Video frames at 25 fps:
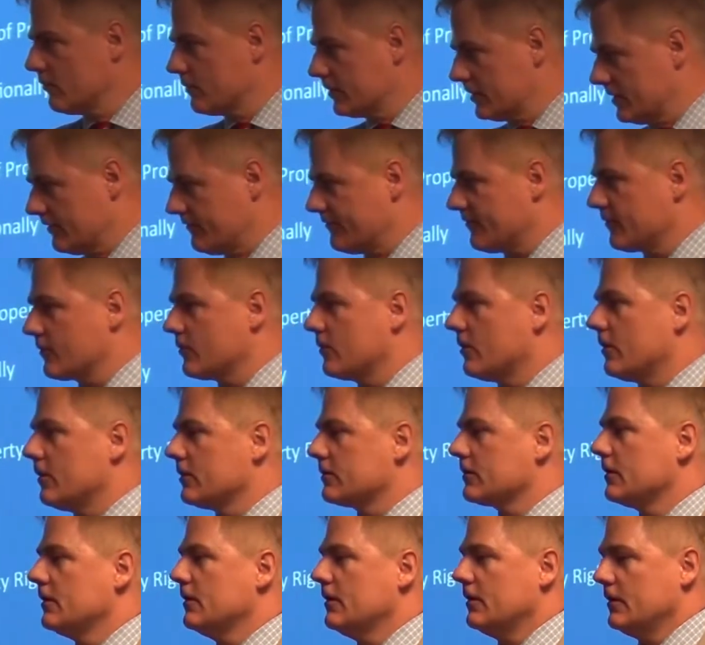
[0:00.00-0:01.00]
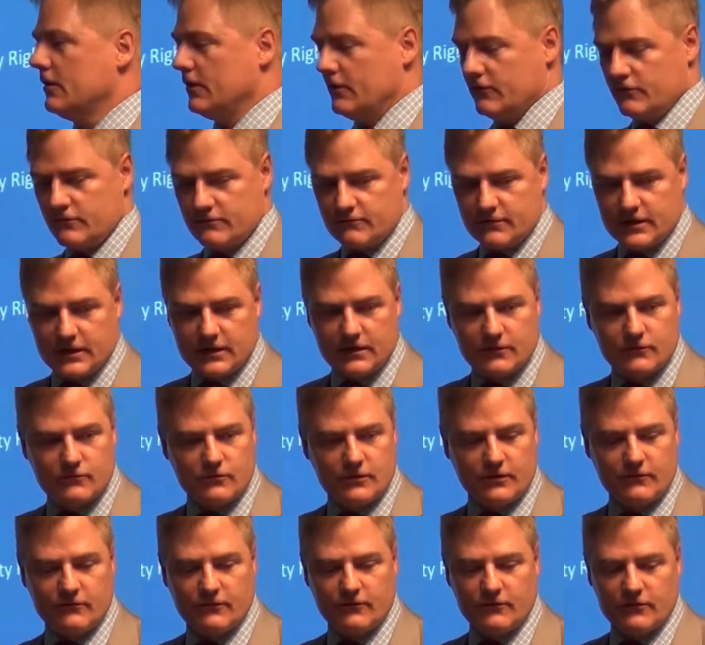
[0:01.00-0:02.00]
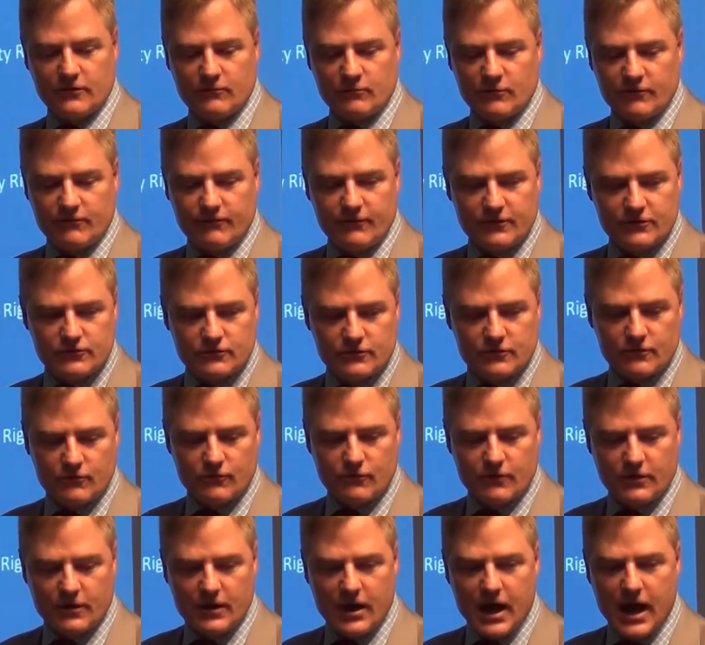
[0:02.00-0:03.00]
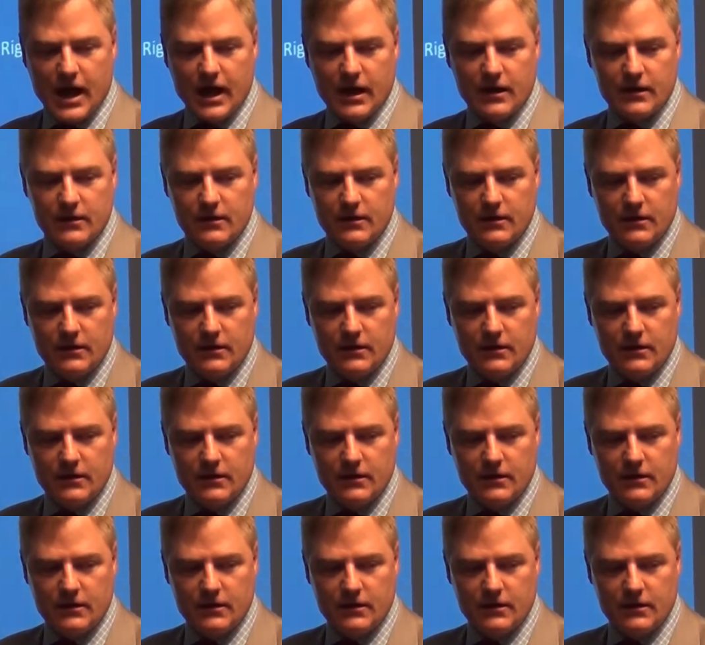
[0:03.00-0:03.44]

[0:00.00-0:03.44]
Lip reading: or difficult? Is the regulatory system efficient or not?